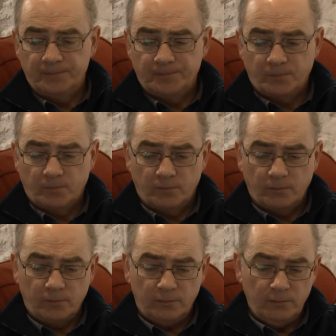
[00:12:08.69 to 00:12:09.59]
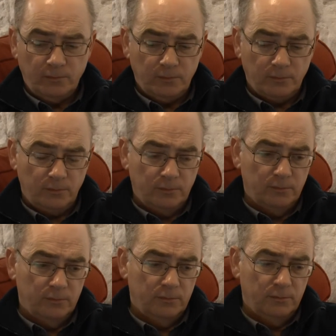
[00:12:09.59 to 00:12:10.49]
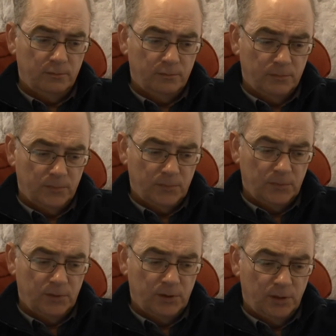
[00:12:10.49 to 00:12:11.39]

No one is speaking in this clip.